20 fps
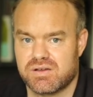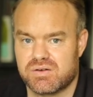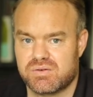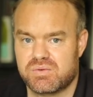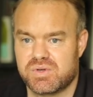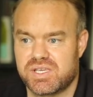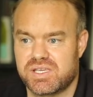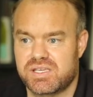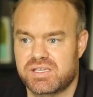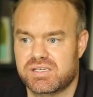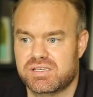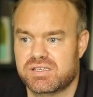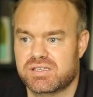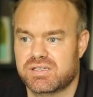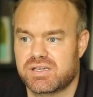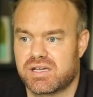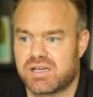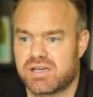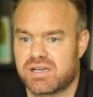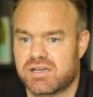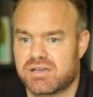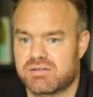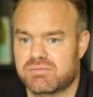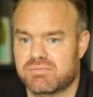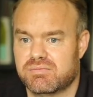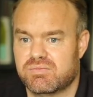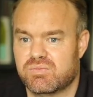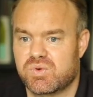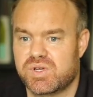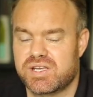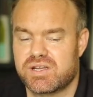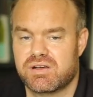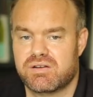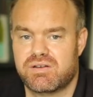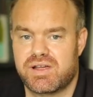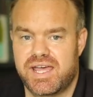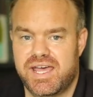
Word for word: We, um, we don't